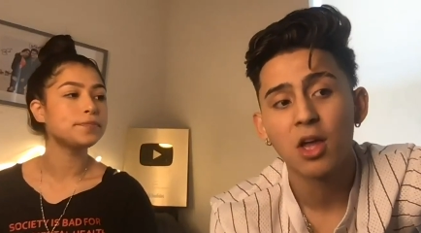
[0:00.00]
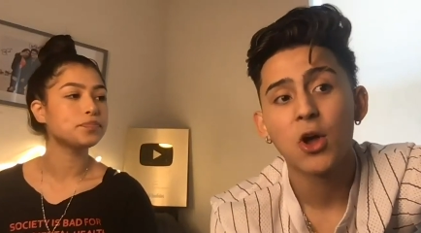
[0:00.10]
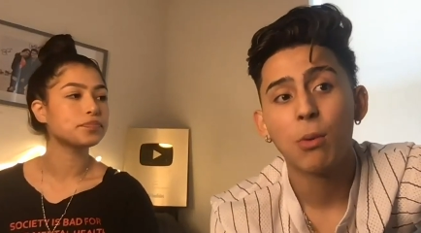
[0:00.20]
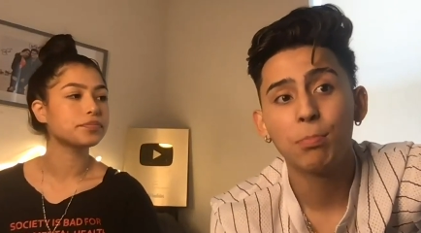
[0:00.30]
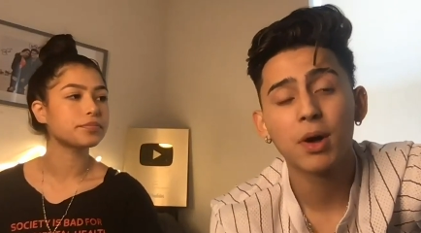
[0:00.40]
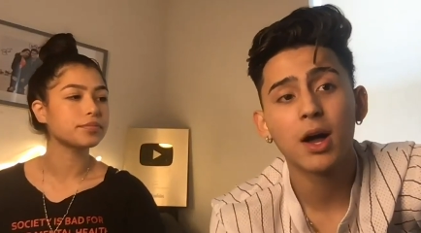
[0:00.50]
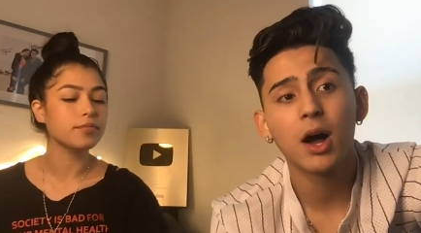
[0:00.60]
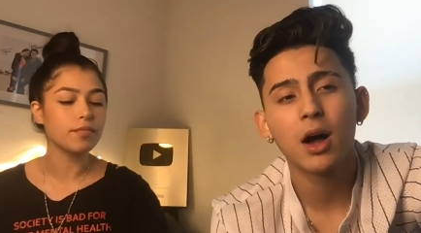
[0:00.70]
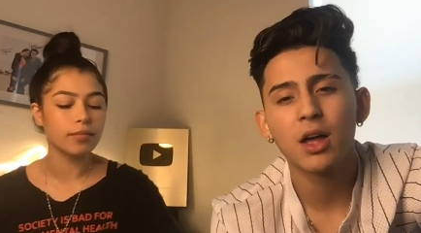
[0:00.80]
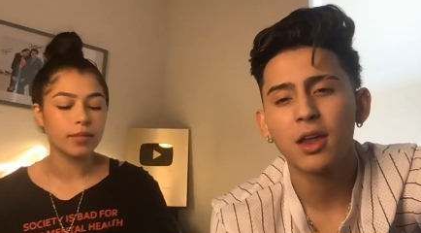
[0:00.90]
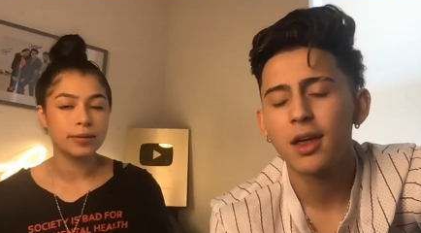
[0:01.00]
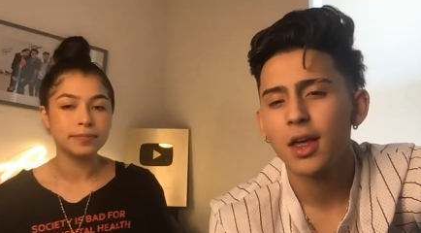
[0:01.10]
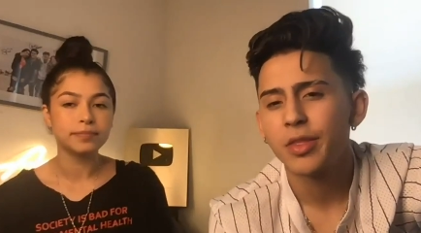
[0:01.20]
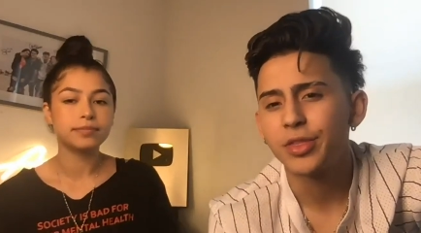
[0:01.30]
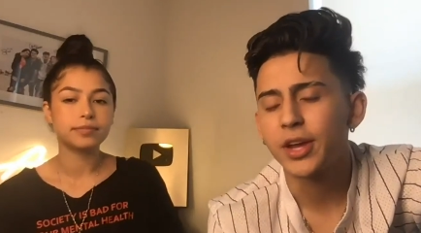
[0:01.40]
Speaker 1: But uh,
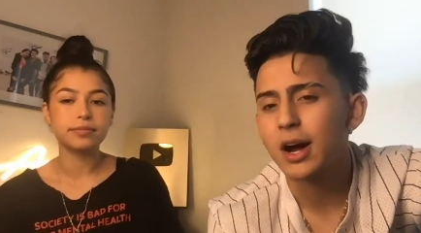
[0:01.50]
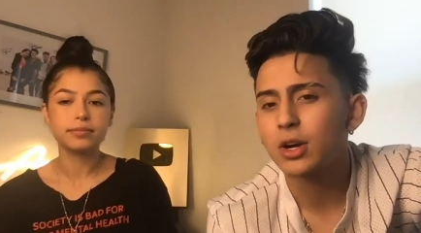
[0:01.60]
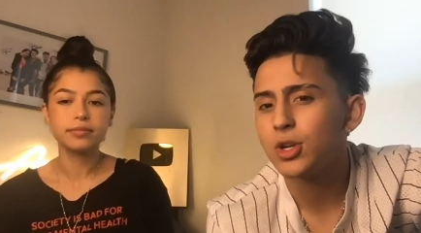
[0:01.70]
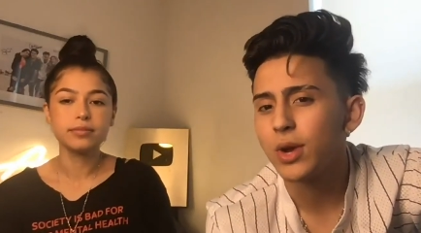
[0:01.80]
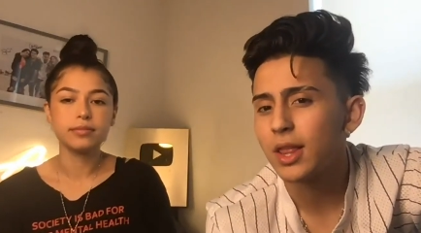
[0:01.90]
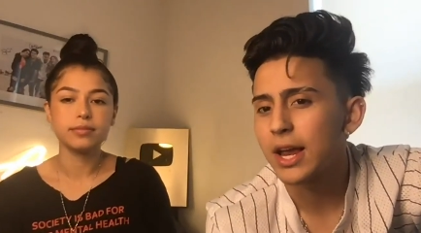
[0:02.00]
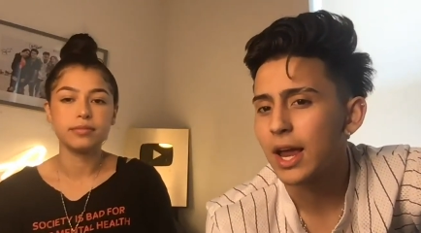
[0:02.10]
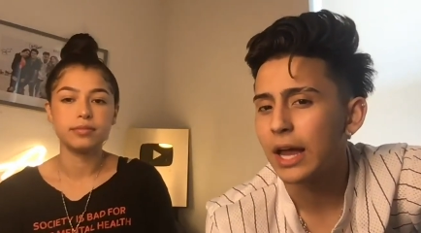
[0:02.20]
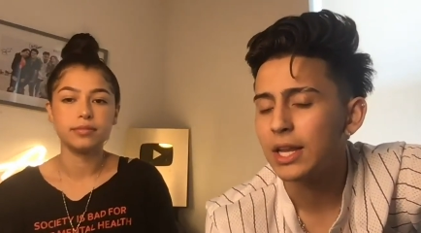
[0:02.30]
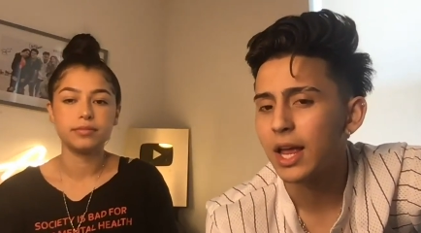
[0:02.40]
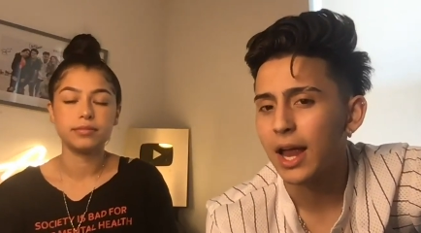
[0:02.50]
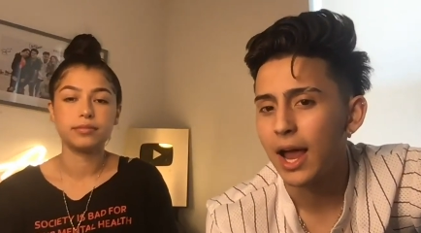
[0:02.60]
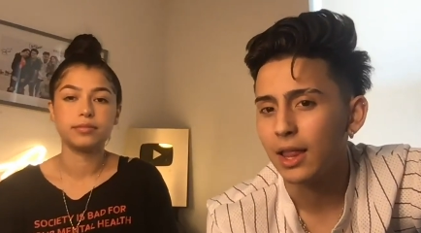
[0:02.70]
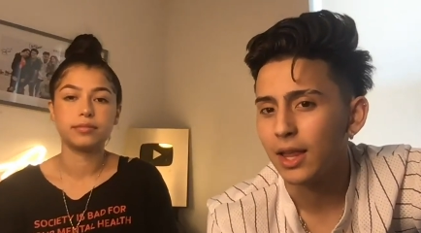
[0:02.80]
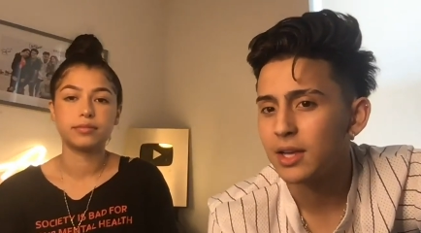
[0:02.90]
they aren't doing like any like
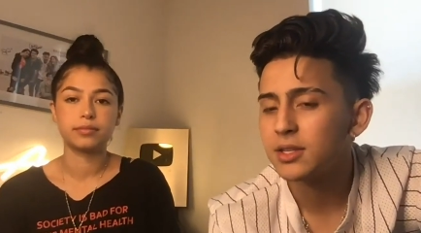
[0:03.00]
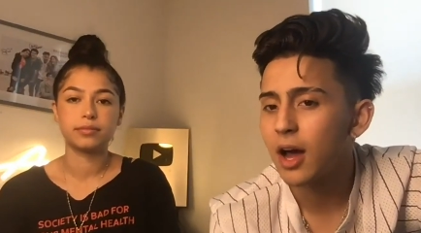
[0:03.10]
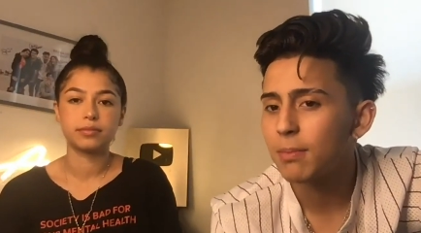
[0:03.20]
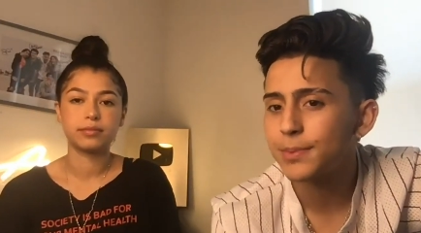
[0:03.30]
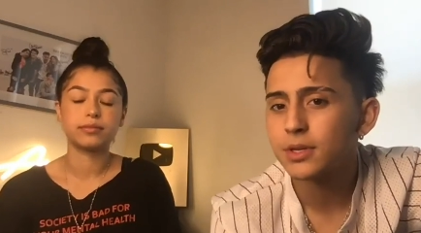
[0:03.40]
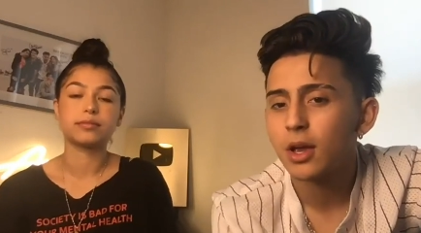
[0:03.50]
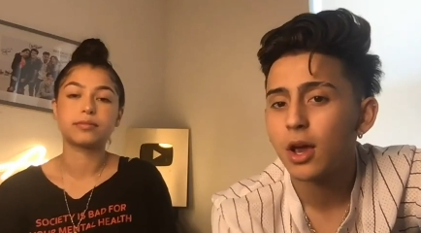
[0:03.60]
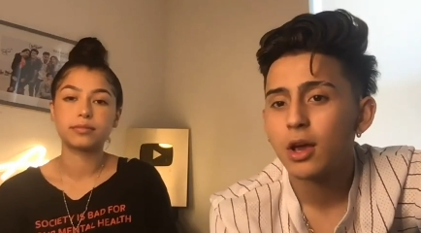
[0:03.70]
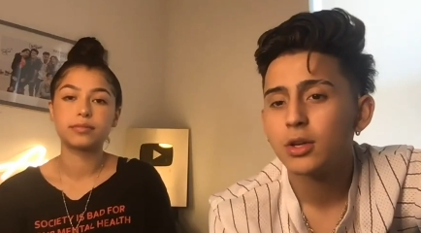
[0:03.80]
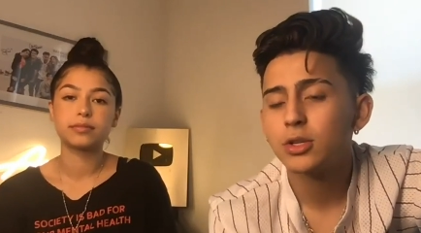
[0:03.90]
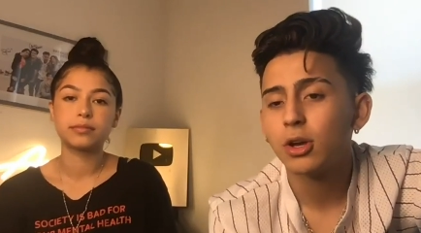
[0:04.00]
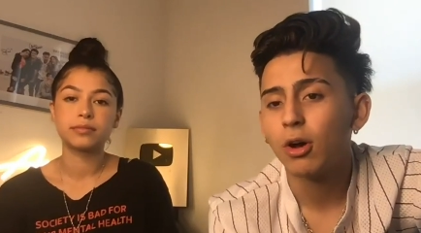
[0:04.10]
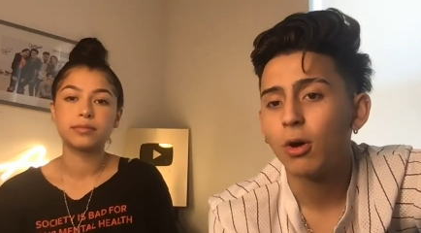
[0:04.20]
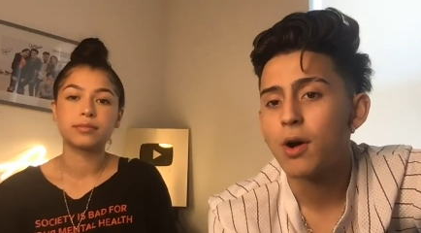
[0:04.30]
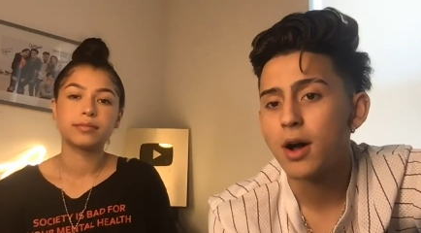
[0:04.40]
LA stops.
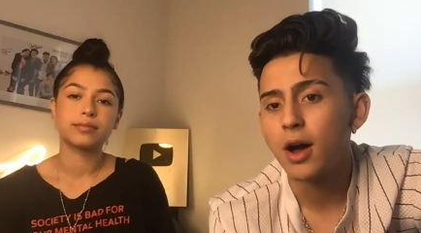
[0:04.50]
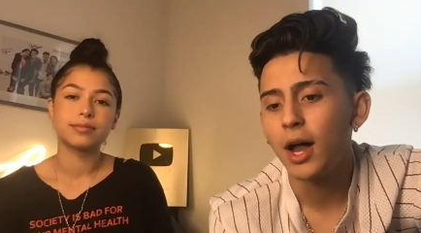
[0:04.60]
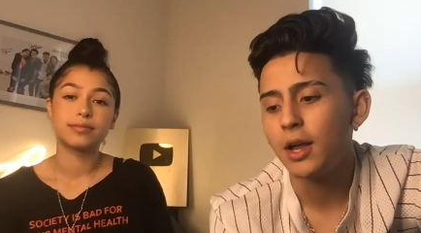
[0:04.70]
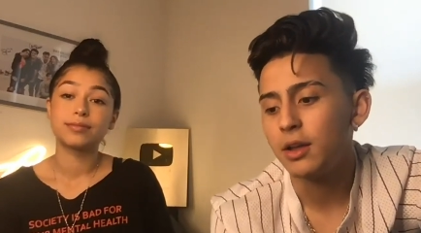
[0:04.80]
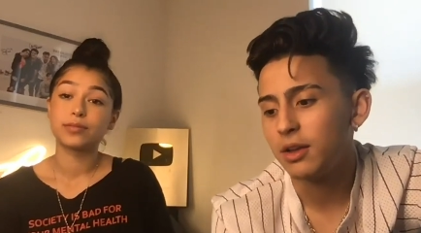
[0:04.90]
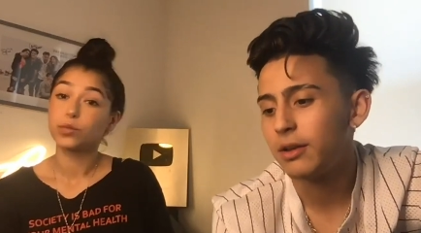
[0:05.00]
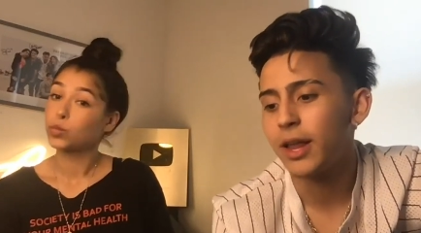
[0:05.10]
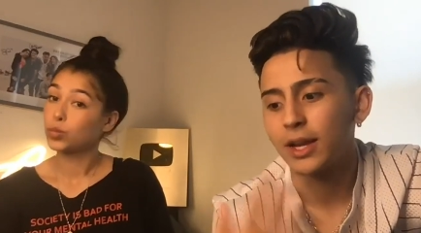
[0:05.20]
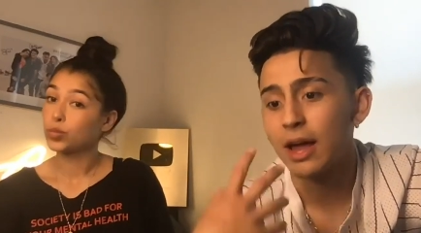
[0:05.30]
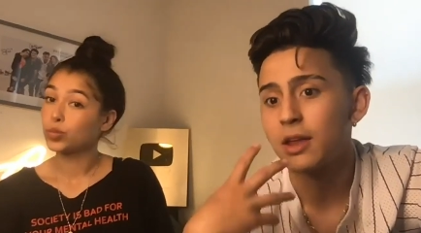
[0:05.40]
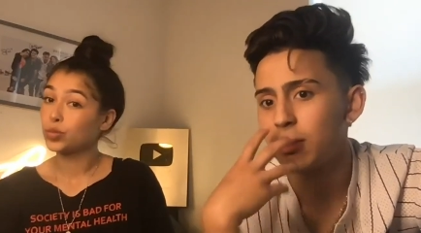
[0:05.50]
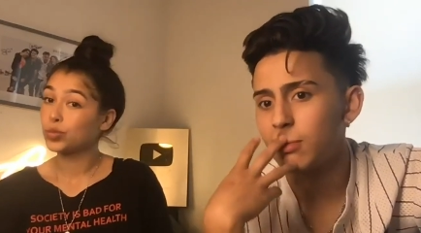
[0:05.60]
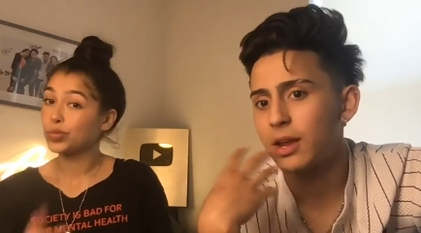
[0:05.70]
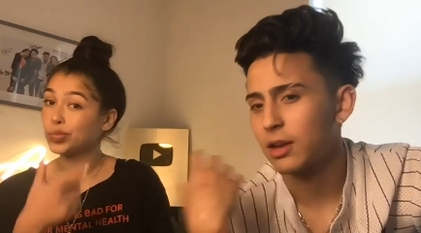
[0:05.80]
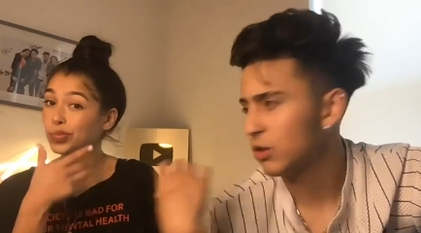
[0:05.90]
So uh, like you
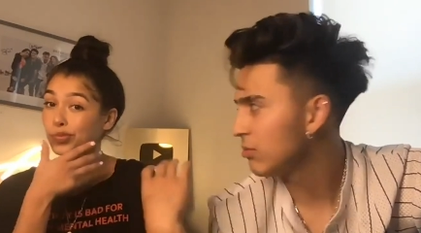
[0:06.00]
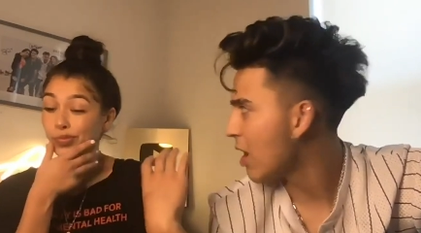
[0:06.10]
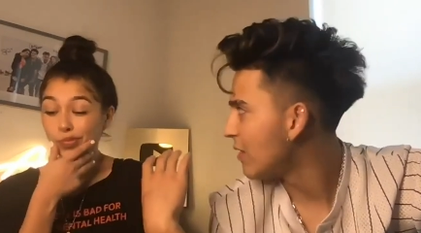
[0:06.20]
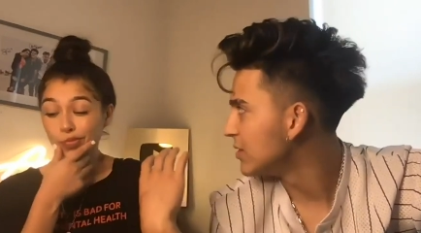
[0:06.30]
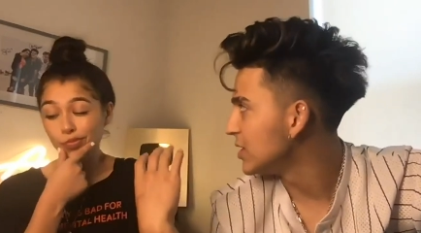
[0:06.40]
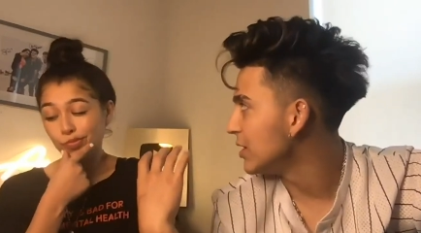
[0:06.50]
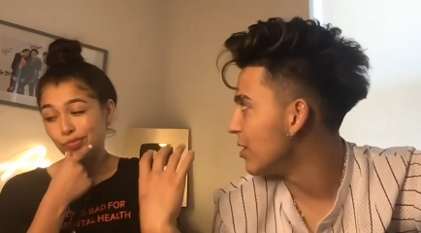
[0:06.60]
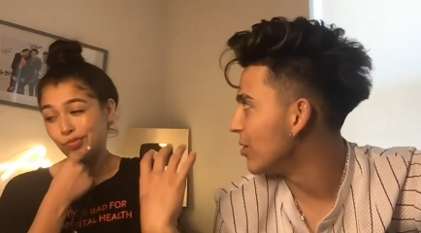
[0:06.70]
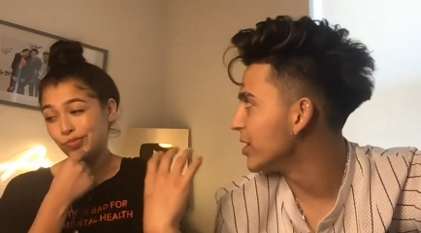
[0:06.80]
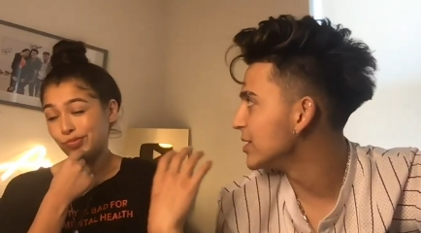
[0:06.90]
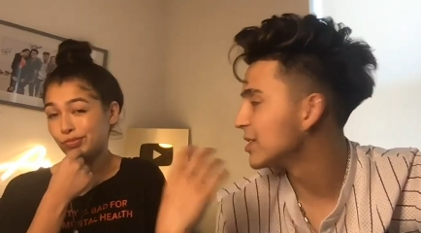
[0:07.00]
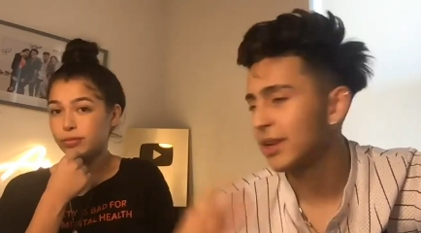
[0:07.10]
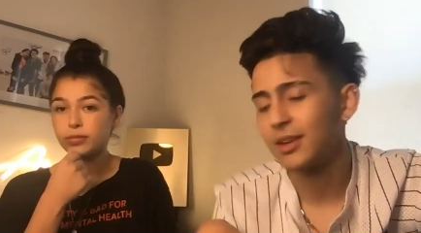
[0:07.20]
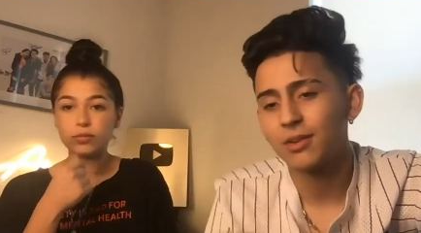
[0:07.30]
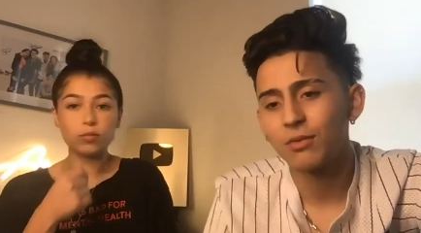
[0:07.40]
like you obviously know this. Like